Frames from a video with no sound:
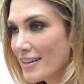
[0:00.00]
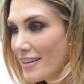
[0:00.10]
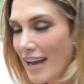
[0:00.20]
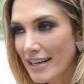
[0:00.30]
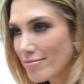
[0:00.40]

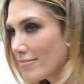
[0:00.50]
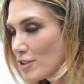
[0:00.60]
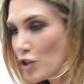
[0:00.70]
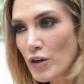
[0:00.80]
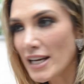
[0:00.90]
like
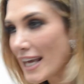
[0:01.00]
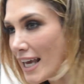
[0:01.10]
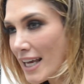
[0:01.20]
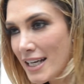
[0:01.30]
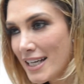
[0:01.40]
tuning
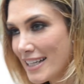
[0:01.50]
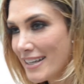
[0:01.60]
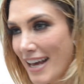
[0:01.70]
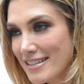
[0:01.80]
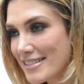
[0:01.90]
in
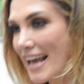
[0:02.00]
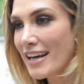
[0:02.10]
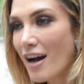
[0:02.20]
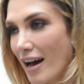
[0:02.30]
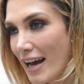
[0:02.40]
and saying
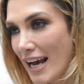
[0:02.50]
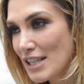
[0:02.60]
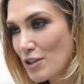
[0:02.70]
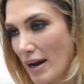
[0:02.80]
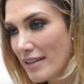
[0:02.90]
hi
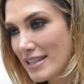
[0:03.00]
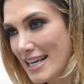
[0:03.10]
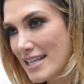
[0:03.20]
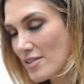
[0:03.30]
throughout the years.